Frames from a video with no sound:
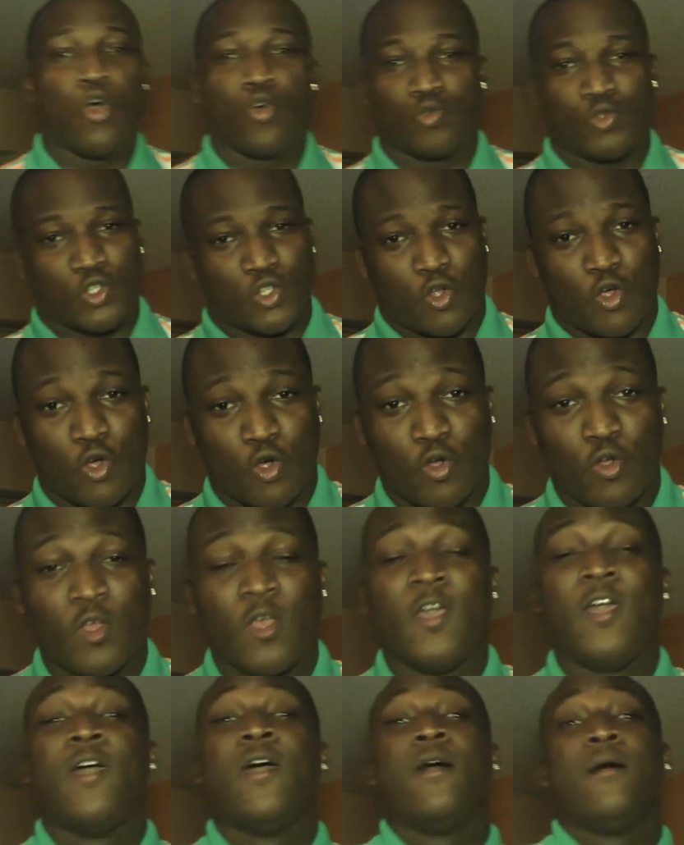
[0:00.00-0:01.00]
a whole song.
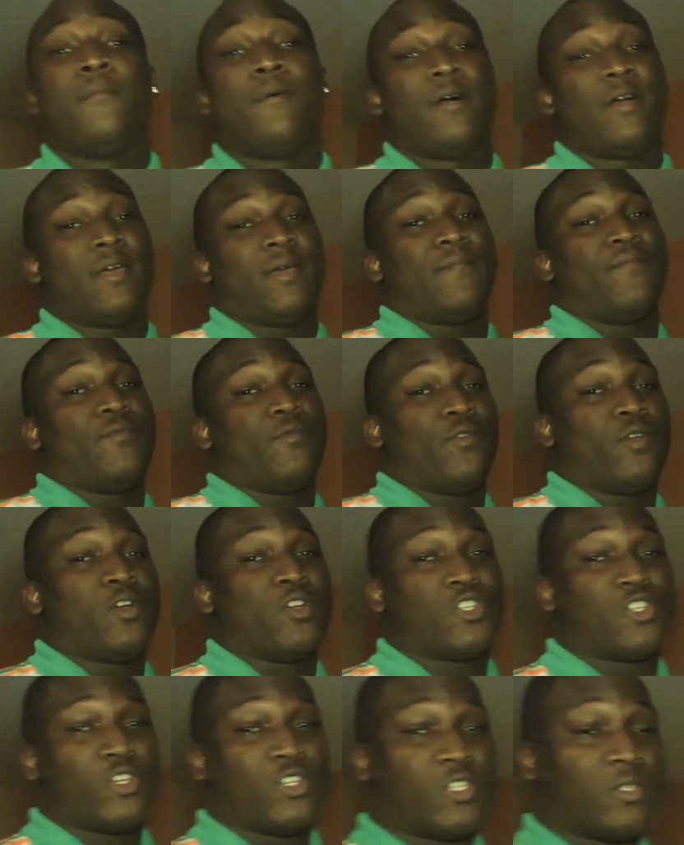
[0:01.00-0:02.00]
But we're
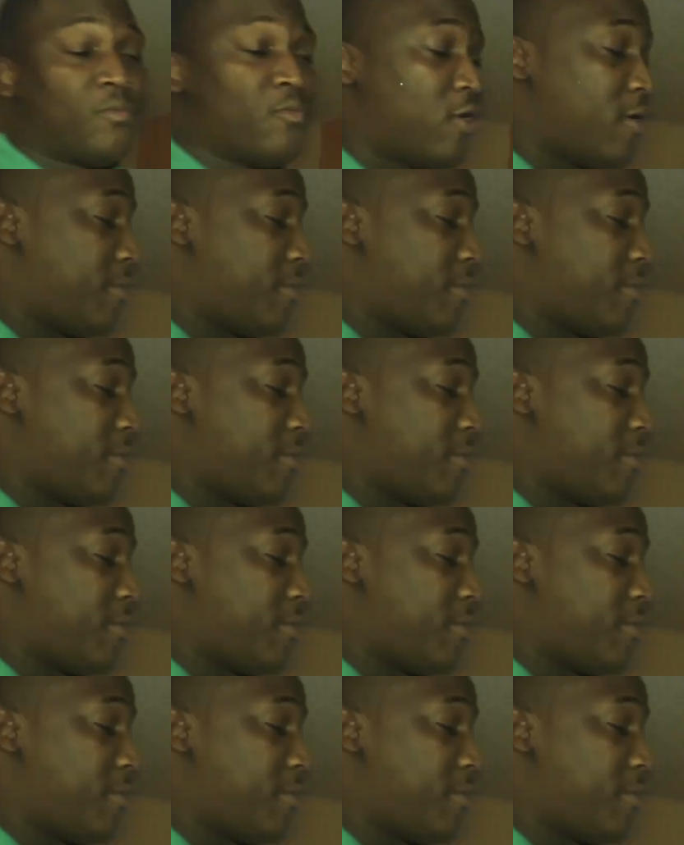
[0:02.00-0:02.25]
gonna show you some